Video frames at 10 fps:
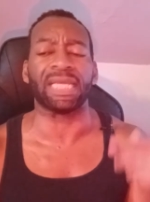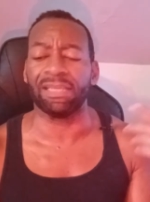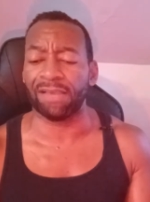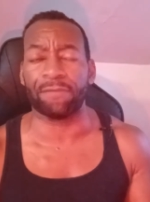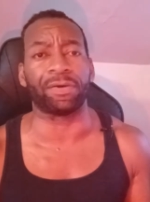
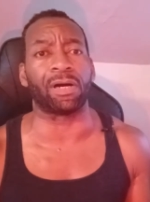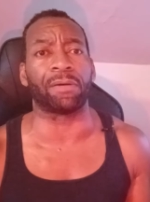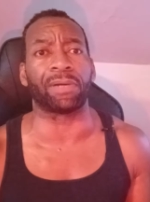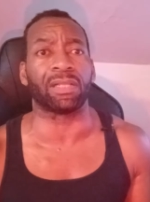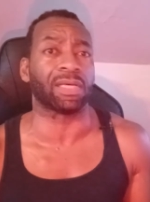You have
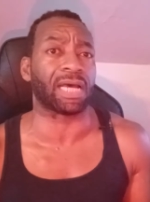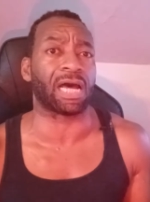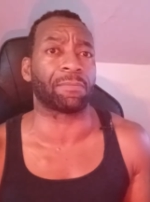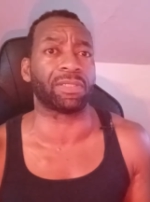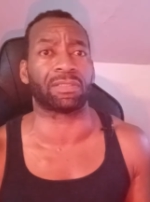other
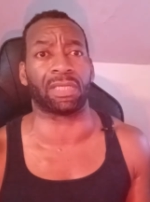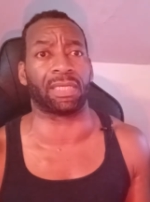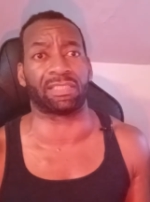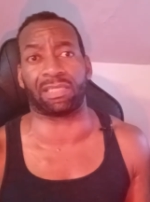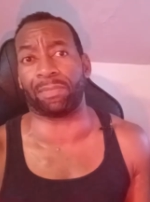comments
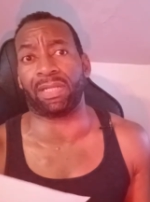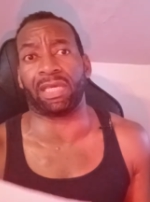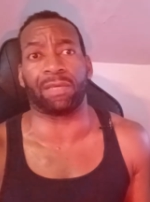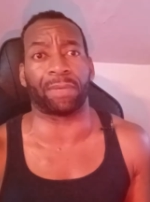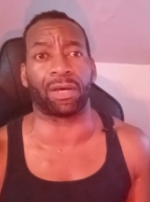and send me an
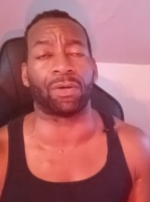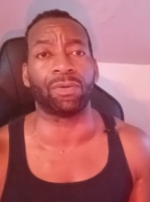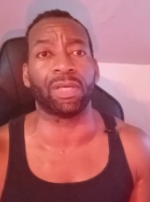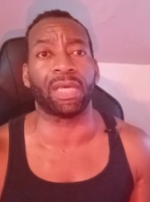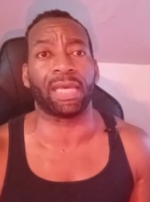
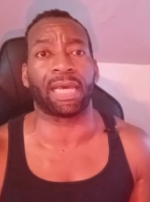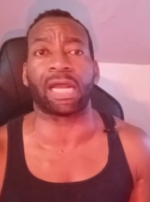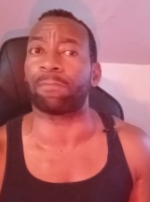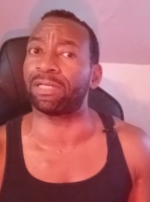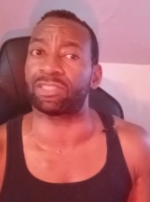email, and
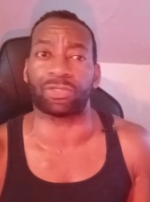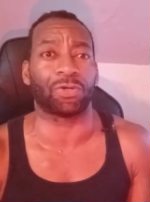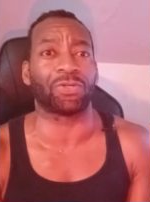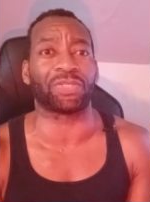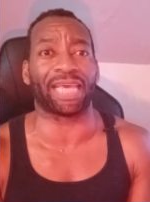I'll be
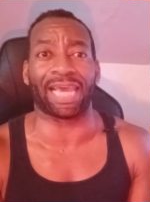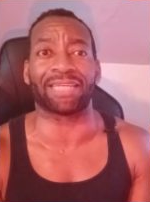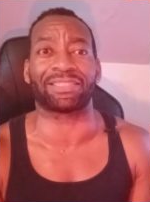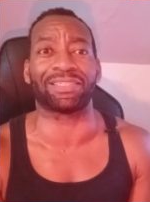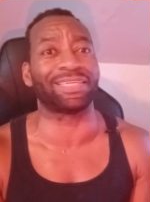sure to
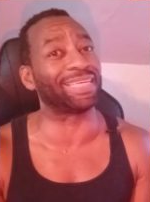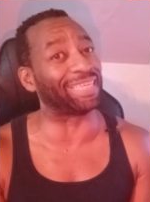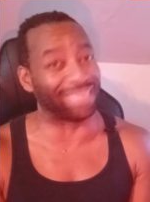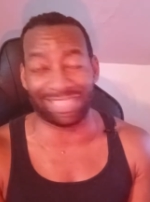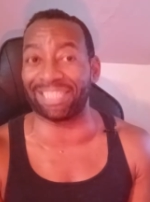answer
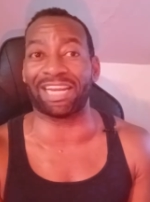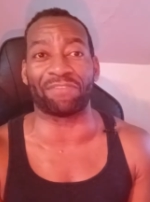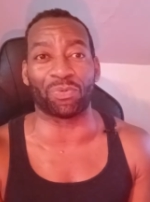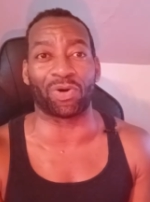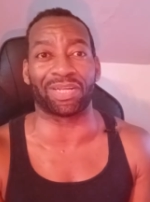each and
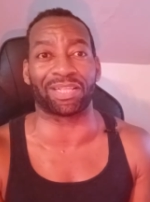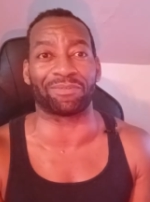every one of